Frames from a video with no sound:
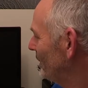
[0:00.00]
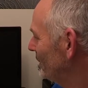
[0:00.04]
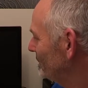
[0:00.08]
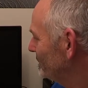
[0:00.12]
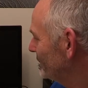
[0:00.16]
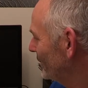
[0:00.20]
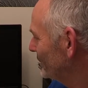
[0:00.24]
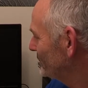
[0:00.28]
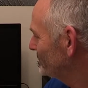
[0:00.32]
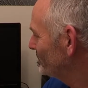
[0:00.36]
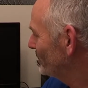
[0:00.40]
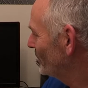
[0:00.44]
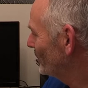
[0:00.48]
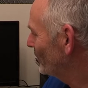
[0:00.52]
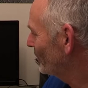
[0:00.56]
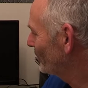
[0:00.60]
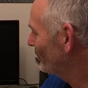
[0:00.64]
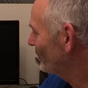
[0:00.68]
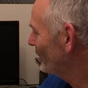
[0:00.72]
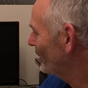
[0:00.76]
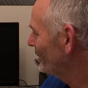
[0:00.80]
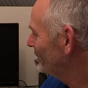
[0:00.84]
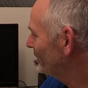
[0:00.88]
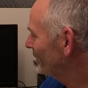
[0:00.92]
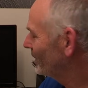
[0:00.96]
That's been a
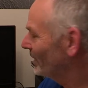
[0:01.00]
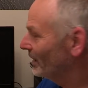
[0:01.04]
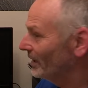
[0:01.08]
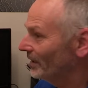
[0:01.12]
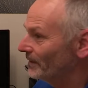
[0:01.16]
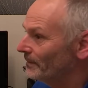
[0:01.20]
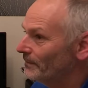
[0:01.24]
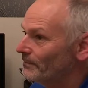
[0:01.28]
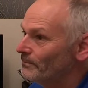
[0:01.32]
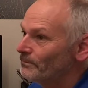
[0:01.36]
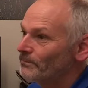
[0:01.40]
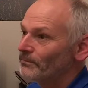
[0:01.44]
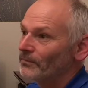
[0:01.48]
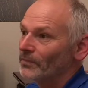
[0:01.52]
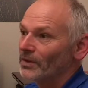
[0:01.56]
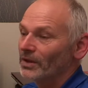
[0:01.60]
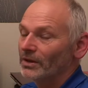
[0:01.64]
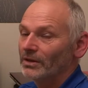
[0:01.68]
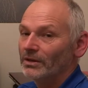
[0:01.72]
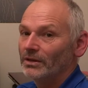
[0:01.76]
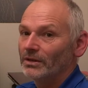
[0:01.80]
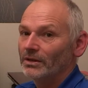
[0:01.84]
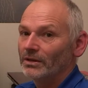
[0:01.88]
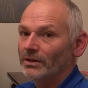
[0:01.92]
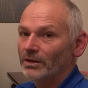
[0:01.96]
great card.
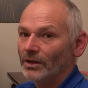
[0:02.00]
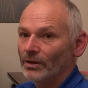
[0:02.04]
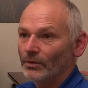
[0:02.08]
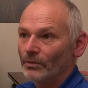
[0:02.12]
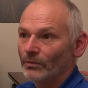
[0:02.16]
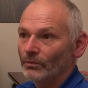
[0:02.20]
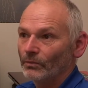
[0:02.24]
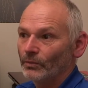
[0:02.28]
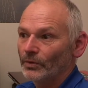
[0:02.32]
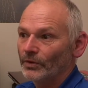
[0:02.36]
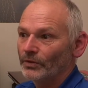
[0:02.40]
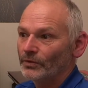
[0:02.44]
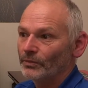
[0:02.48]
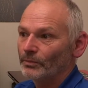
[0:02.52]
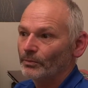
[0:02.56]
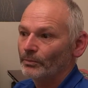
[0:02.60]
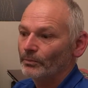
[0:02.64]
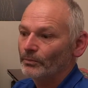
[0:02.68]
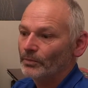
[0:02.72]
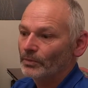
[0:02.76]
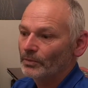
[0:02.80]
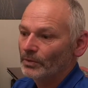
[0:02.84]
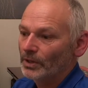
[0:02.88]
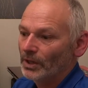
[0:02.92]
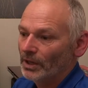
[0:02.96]
Now, with
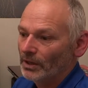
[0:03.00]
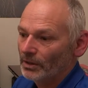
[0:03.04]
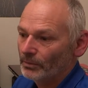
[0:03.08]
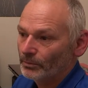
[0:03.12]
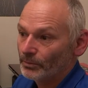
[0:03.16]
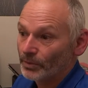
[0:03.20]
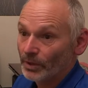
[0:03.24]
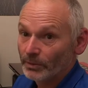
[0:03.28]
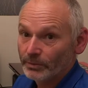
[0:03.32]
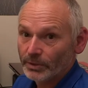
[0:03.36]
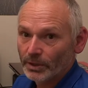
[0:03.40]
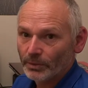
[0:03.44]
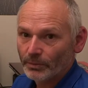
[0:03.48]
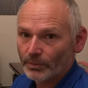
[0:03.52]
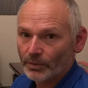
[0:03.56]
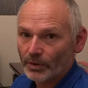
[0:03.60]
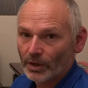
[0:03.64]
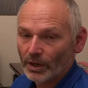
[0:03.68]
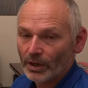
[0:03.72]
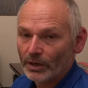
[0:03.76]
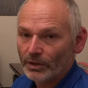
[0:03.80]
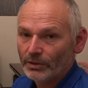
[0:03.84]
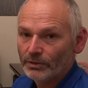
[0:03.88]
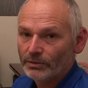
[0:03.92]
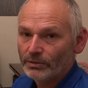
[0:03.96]
Premiere
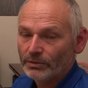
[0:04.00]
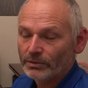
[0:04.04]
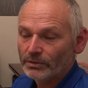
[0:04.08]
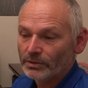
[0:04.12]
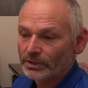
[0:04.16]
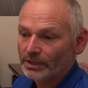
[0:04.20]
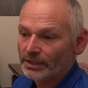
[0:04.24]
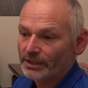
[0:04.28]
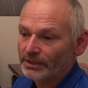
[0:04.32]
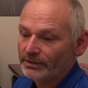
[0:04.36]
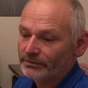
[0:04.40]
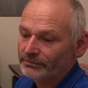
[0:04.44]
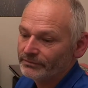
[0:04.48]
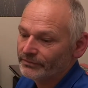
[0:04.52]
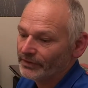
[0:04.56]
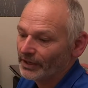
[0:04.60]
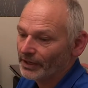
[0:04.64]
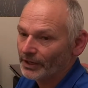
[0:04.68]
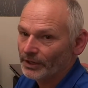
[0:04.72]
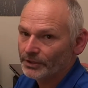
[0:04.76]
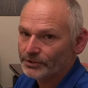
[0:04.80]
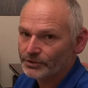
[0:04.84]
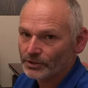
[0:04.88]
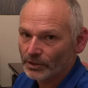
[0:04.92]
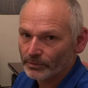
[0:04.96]
Pro and
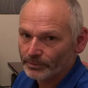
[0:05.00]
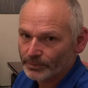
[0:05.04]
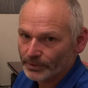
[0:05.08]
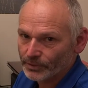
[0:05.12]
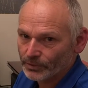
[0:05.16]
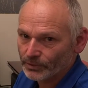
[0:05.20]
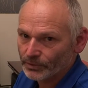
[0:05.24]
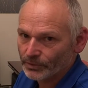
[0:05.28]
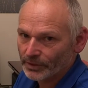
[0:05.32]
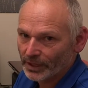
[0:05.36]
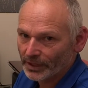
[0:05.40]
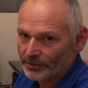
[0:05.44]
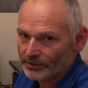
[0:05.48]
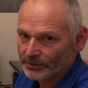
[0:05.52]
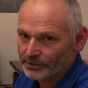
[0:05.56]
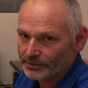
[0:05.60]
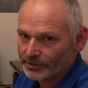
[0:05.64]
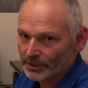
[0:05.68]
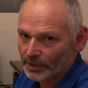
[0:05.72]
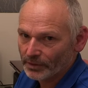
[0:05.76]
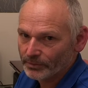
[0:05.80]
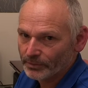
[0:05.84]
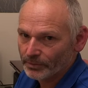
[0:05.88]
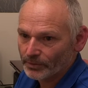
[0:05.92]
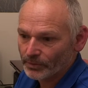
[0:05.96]
Photoshop and all other
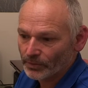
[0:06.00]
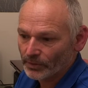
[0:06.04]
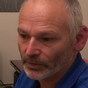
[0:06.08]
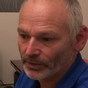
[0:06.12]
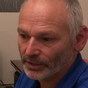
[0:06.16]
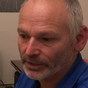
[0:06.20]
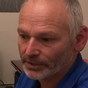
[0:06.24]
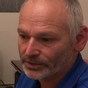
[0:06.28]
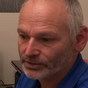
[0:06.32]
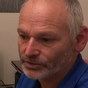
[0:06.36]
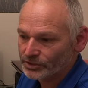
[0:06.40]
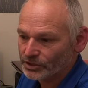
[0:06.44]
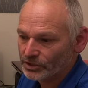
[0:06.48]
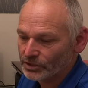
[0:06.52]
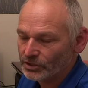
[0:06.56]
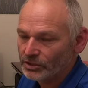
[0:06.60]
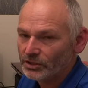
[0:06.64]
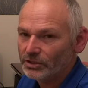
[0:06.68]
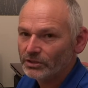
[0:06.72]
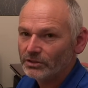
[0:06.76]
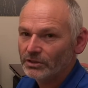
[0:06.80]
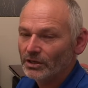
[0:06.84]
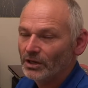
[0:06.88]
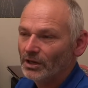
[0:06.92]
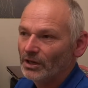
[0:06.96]
Adobe products, you
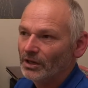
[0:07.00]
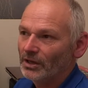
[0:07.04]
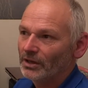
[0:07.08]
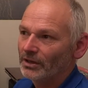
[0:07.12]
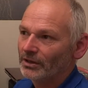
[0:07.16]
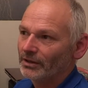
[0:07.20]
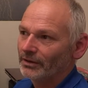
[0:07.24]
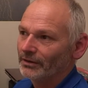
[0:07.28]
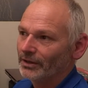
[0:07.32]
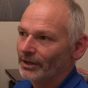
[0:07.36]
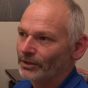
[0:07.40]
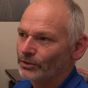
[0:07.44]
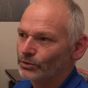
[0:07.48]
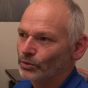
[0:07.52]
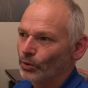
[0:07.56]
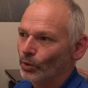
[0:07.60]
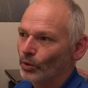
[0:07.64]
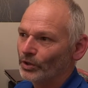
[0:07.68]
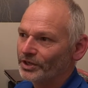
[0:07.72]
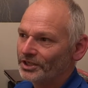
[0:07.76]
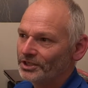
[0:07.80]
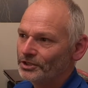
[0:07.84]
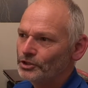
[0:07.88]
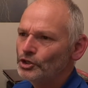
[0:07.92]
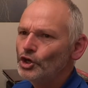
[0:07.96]
need, they
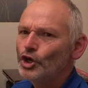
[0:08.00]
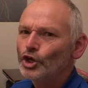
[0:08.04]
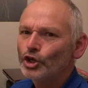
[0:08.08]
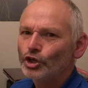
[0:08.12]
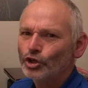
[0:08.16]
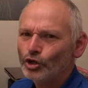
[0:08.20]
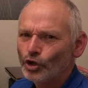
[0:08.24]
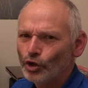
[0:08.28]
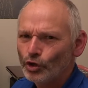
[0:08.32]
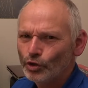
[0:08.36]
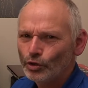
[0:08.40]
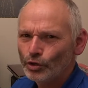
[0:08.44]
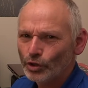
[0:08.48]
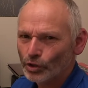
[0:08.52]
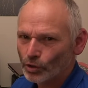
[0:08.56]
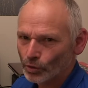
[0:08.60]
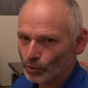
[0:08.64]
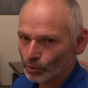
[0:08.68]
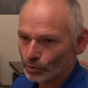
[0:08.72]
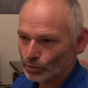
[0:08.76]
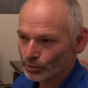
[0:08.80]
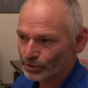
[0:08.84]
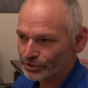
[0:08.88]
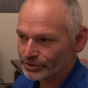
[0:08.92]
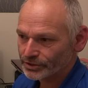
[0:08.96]
talk in CUDA
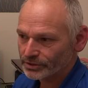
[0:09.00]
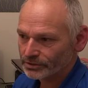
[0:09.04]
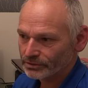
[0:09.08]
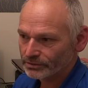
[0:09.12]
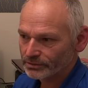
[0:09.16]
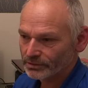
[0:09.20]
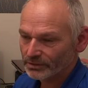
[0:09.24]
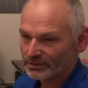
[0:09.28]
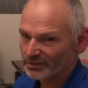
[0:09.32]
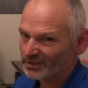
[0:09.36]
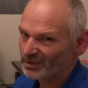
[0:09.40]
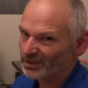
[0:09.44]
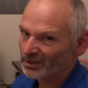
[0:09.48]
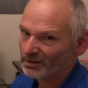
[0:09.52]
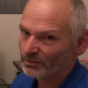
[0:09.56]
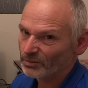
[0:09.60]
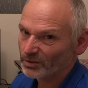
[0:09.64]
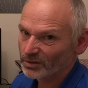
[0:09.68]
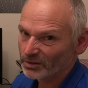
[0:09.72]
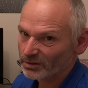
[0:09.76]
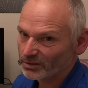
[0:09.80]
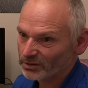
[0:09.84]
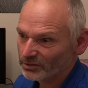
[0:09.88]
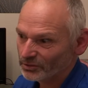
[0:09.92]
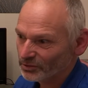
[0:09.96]
cores. Now, I don't know
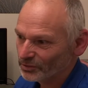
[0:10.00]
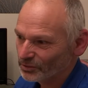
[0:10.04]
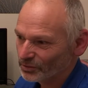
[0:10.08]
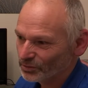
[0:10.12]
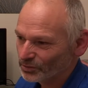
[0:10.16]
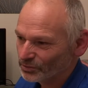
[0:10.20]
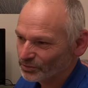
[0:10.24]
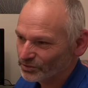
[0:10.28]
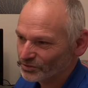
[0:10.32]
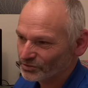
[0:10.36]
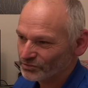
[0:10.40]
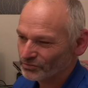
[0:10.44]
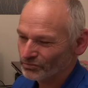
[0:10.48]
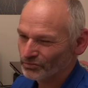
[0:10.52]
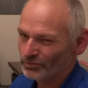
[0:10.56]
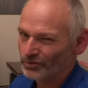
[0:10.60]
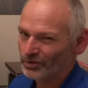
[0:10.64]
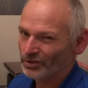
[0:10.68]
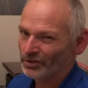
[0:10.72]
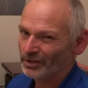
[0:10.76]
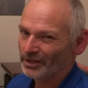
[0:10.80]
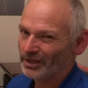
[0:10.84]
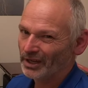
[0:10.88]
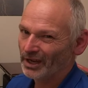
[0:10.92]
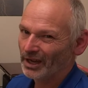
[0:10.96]
what CUDA cores
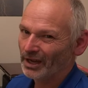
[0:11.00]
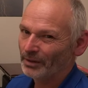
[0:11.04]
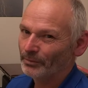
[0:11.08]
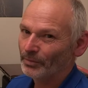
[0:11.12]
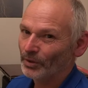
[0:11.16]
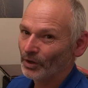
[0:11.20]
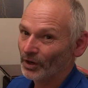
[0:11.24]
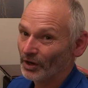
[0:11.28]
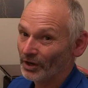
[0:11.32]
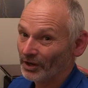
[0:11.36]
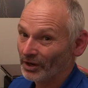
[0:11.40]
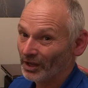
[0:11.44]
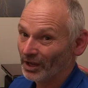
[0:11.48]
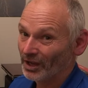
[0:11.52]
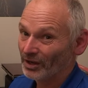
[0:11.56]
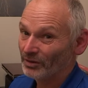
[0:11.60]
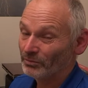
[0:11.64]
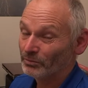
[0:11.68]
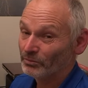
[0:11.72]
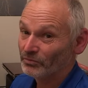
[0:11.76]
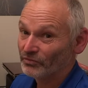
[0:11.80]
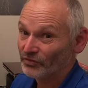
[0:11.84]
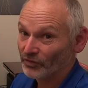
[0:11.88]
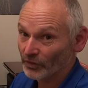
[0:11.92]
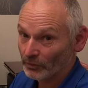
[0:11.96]
really are, but I know
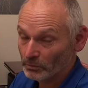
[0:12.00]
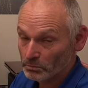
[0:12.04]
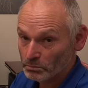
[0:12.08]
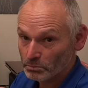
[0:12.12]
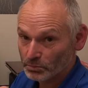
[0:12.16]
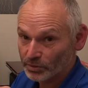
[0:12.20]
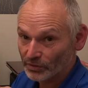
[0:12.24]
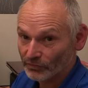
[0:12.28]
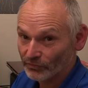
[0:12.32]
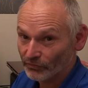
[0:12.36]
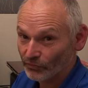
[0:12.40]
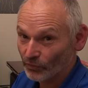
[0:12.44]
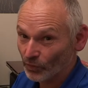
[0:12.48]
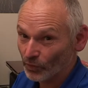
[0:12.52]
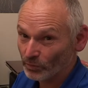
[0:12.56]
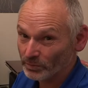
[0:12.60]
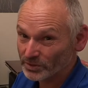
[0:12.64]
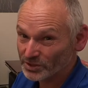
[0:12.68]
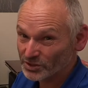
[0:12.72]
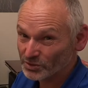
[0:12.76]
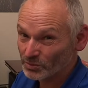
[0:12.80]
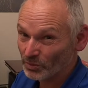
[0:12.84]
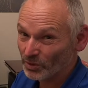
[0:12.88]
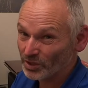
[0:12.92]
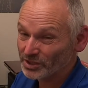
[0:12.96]
for
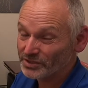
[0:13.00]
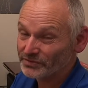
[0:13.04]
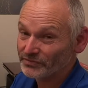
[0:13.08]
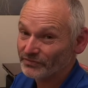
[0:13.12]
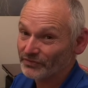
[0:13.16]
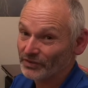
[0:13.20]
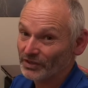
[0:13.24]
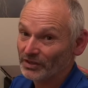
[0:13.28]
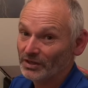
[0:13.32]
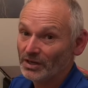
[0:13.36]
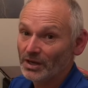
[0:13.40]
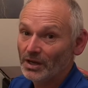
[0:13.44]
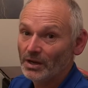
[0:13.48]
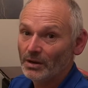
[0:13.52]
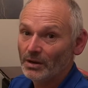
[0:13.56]
performance-wise, for